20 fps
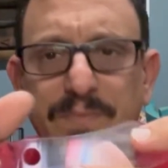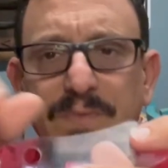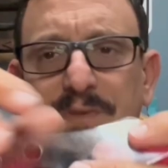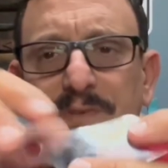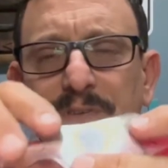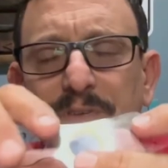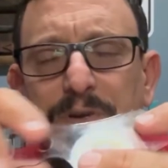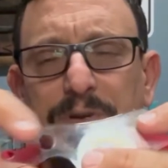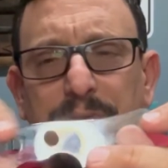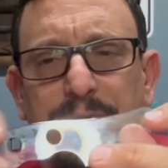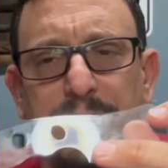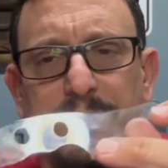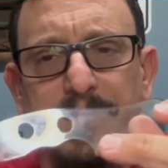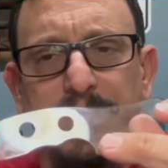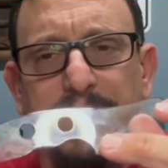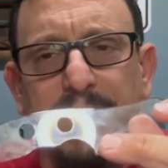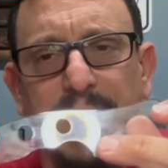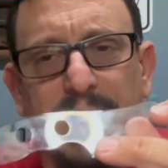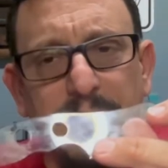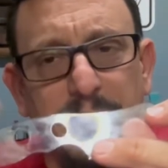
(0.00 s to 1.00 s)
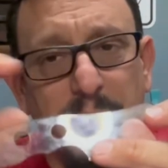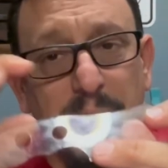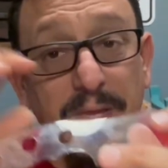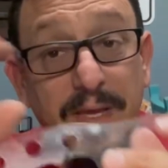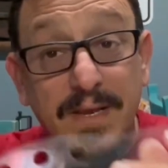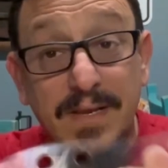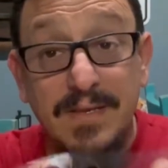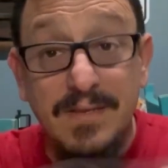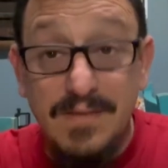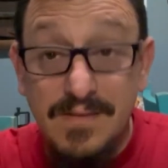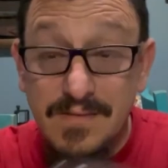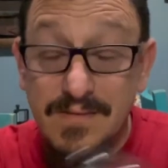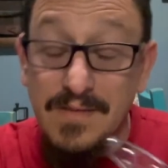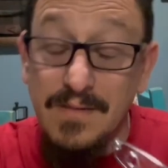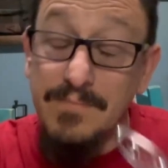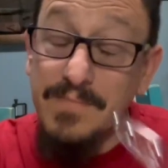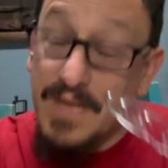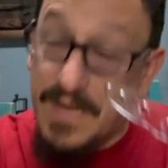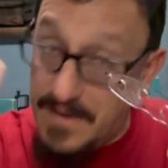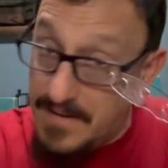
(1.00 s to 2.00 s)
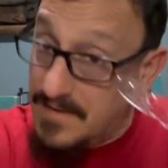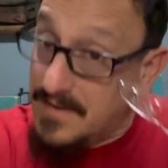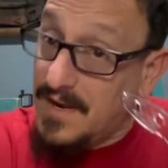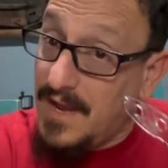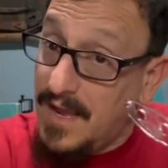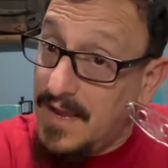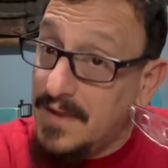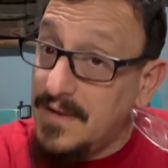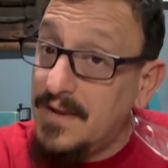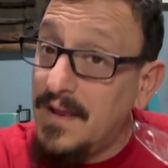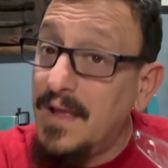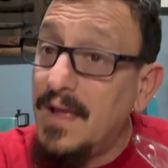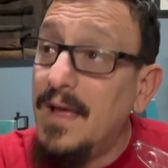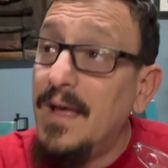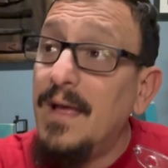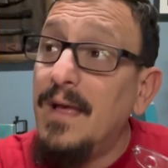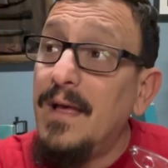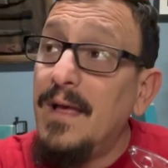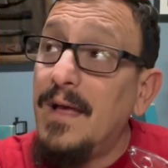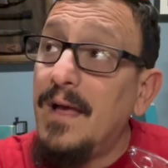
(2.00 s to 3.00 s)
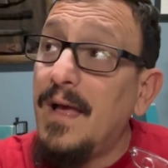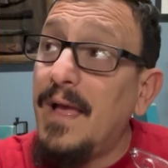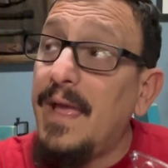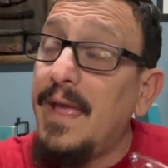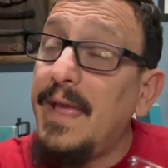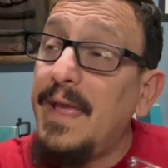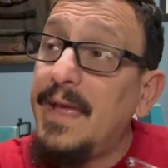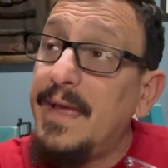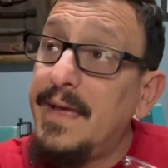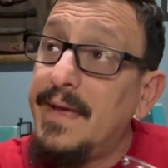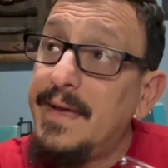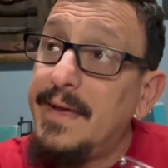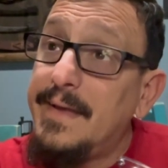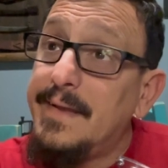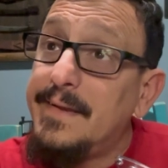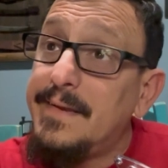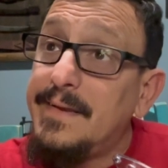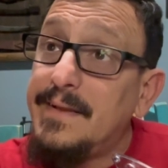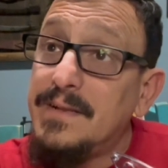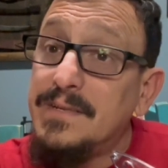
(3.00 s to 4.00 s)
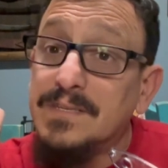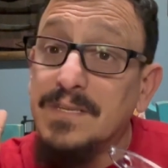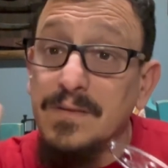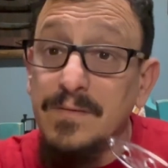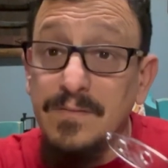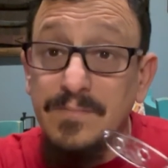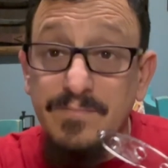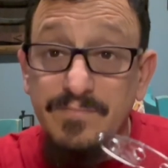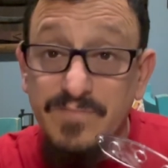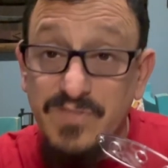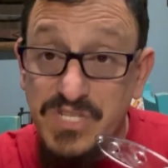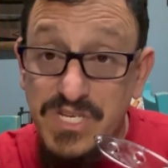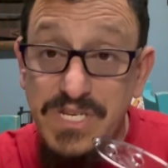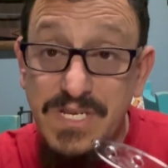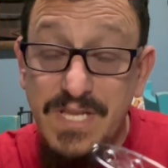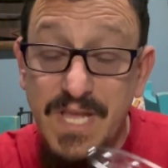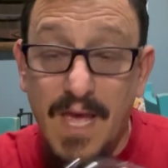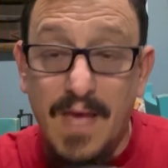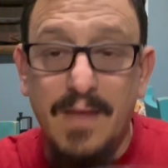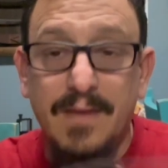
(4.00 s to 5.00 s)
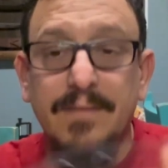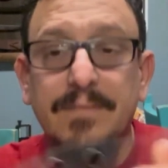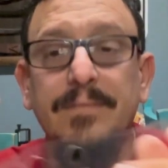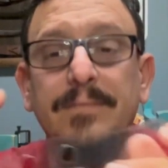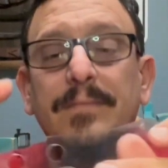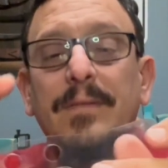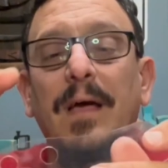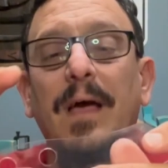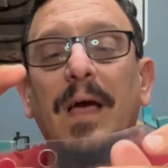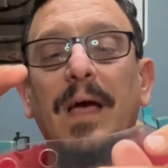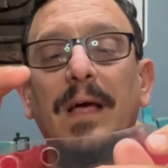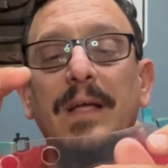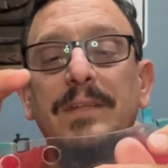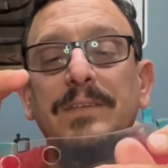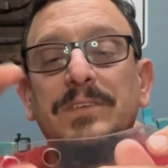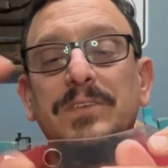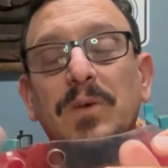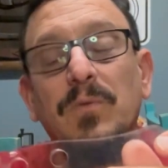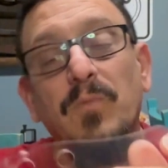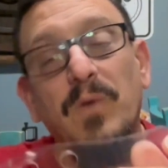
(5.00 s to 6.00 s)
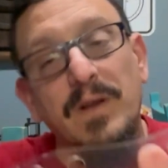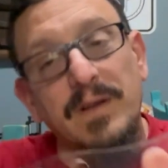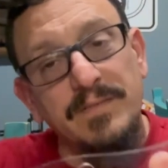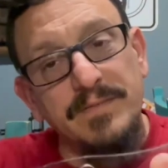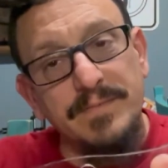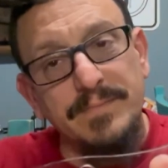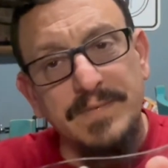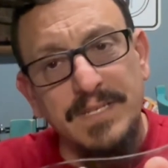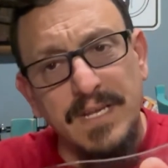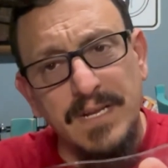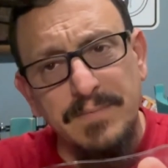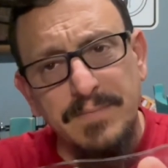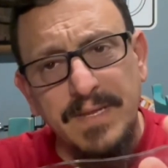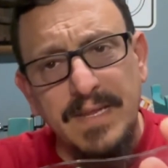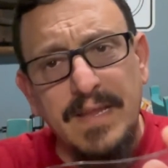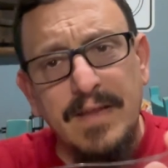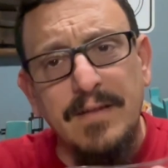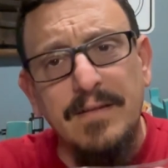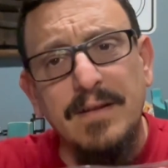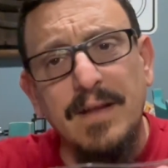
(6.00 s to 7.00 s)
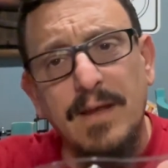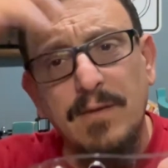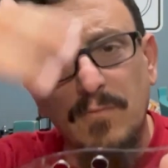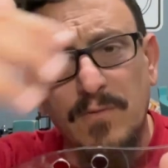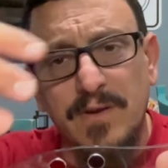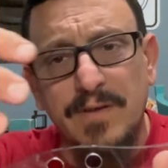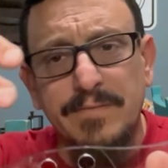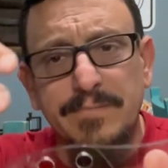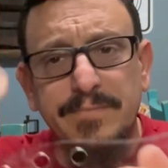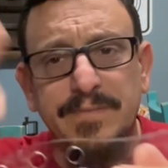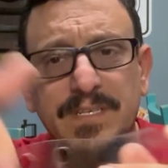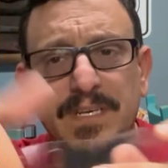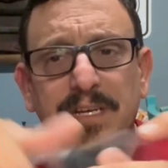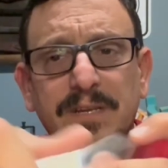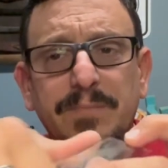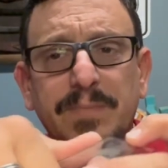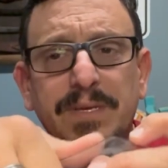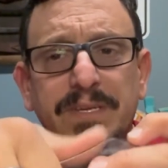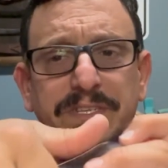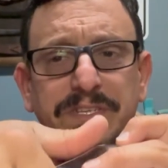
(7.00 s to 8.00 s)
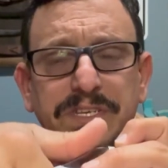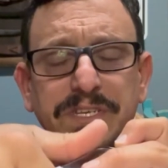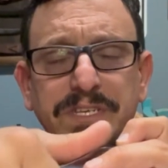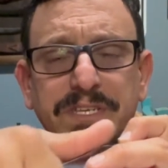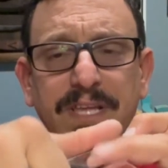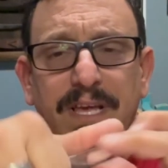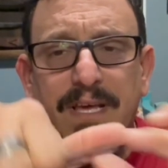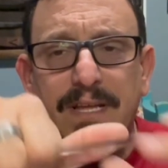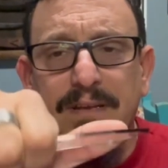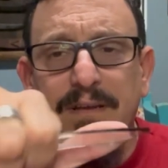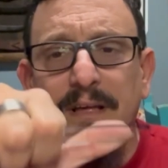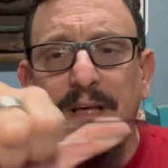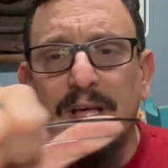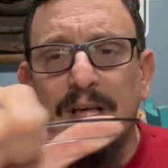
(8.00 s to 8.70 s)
So they picked some kieranite and some G10, and so one of them is going to be kieranite, one of them is going to be G10,